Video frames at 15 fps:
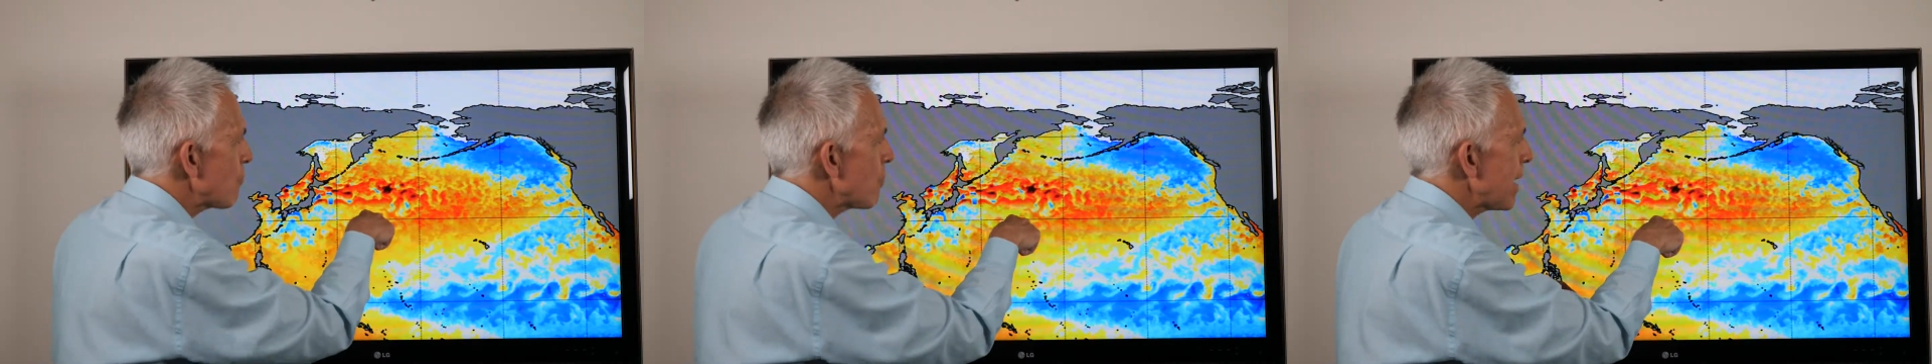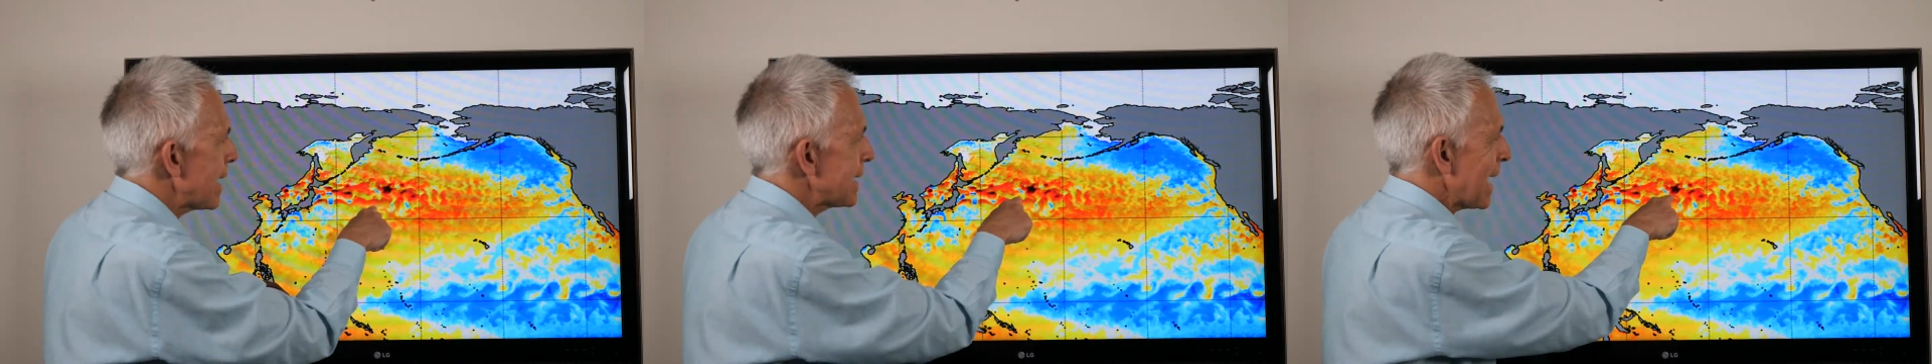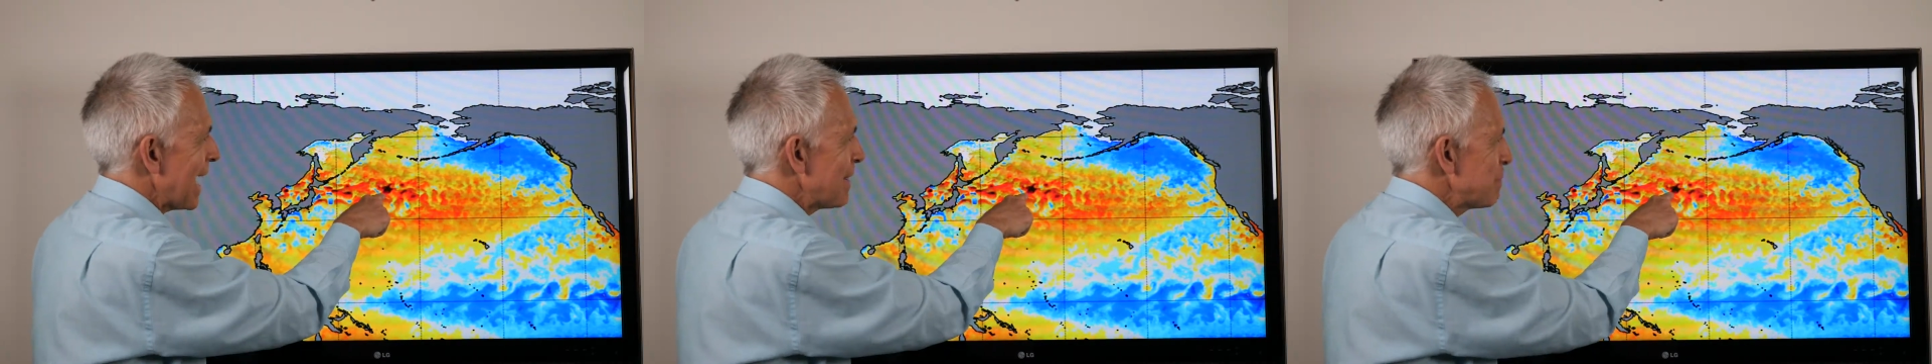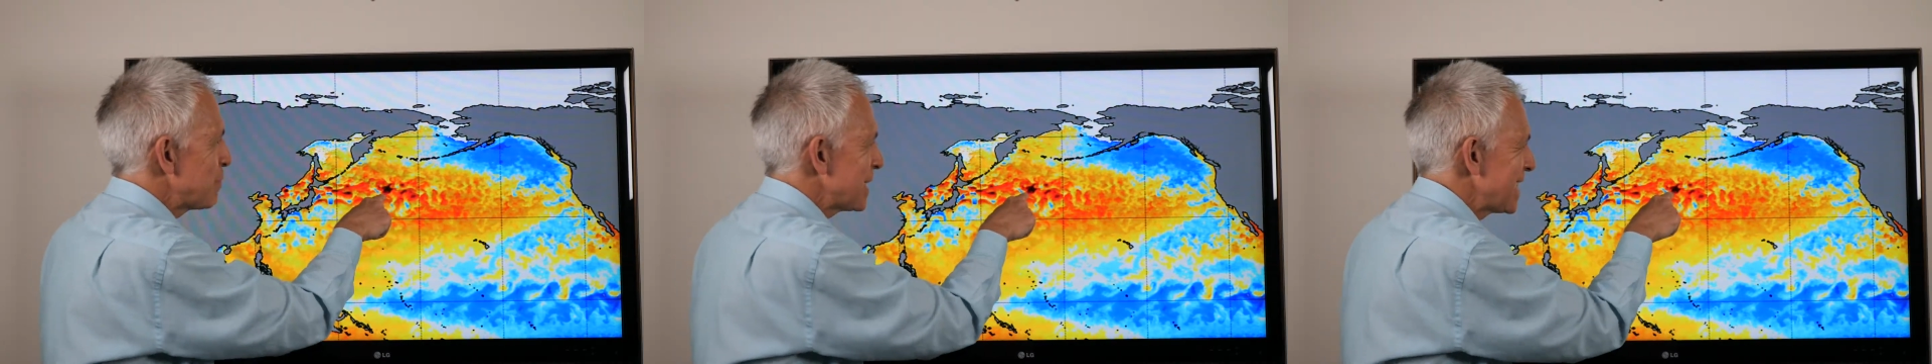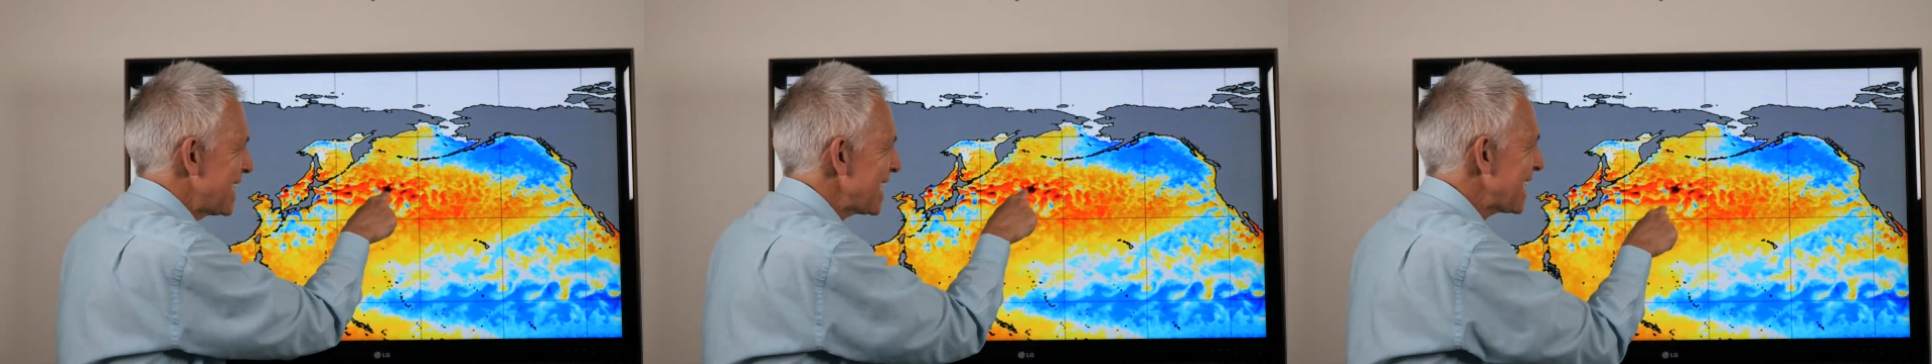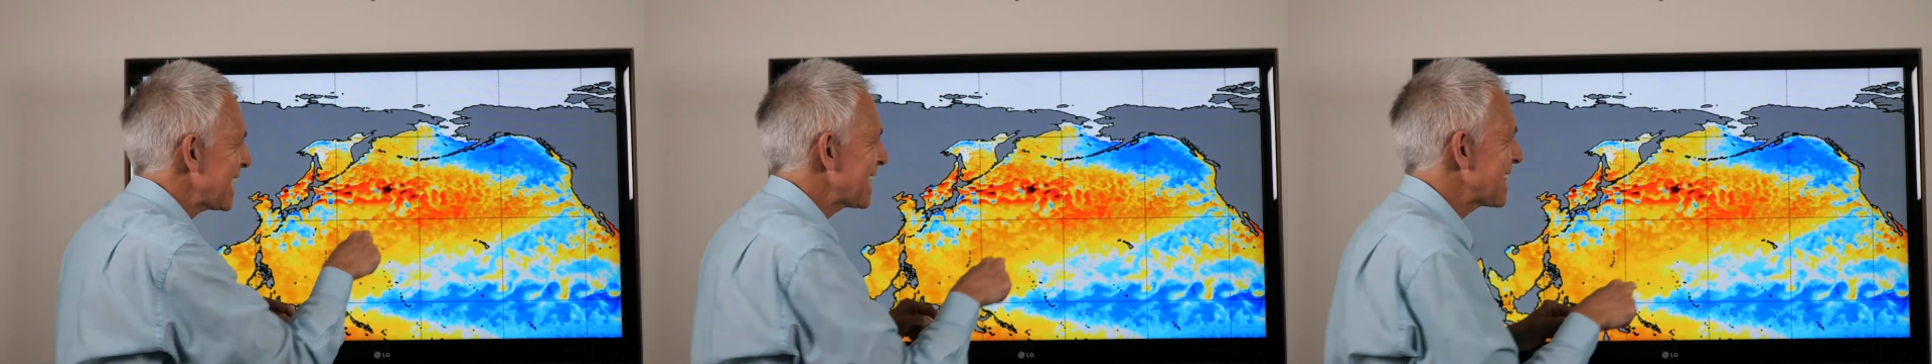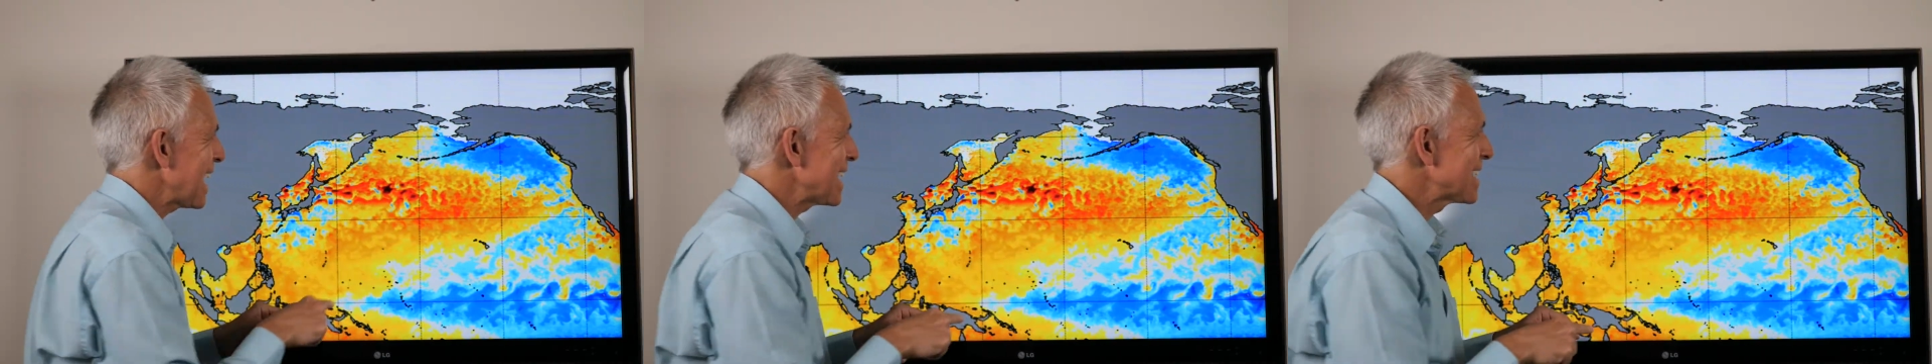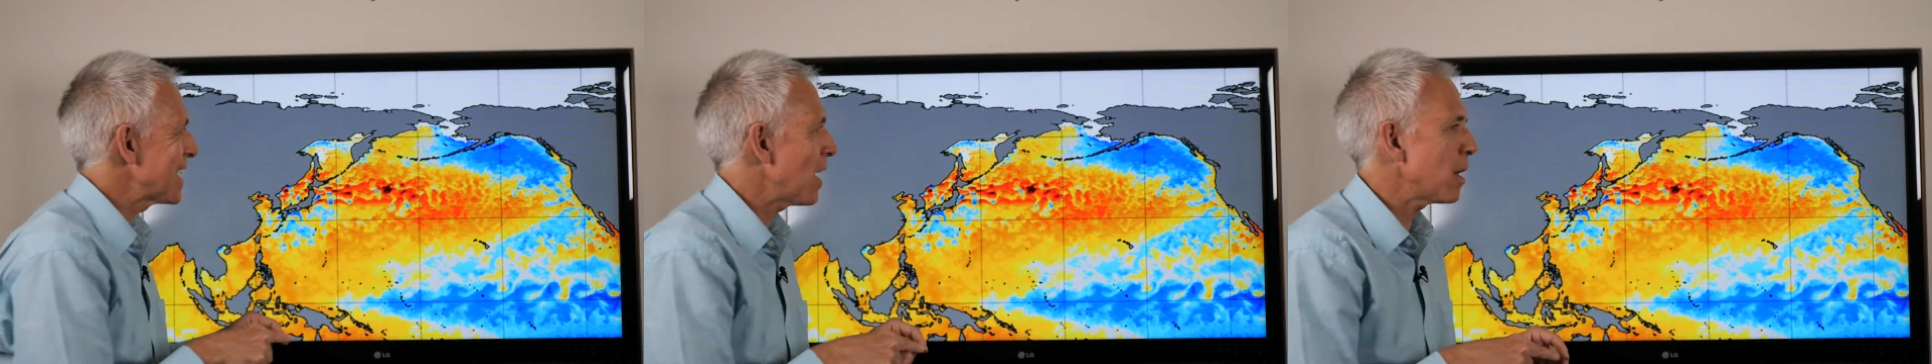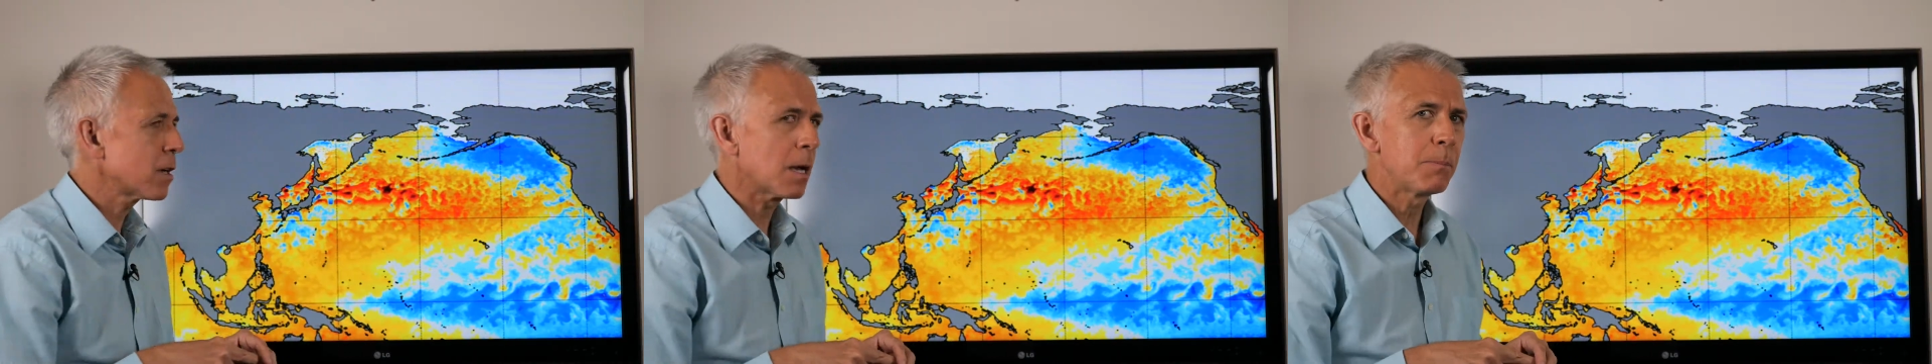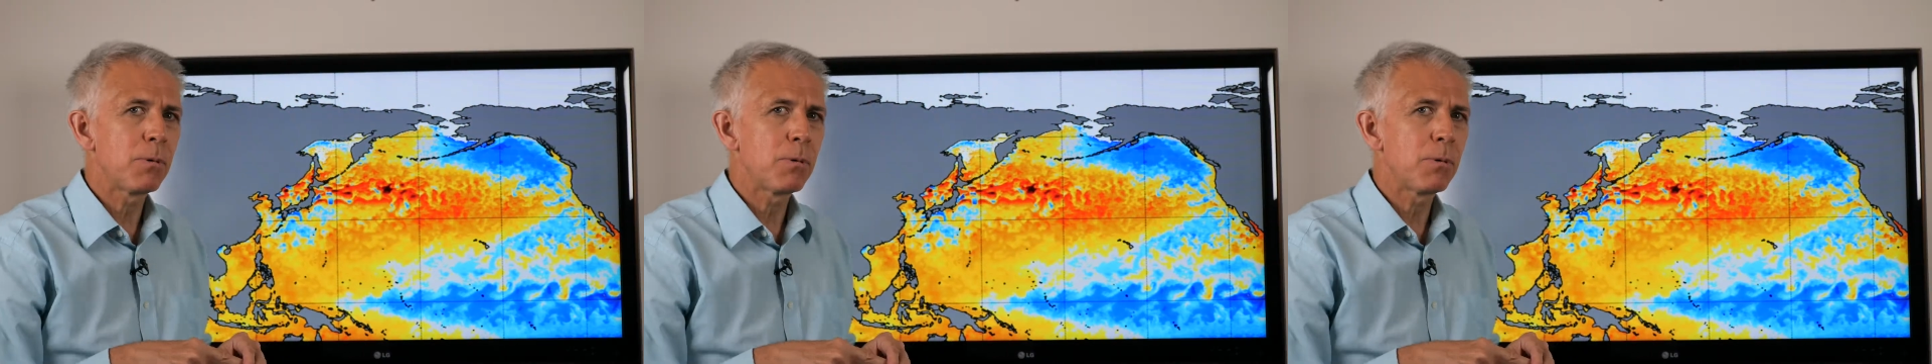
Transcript: red, and particularly that darker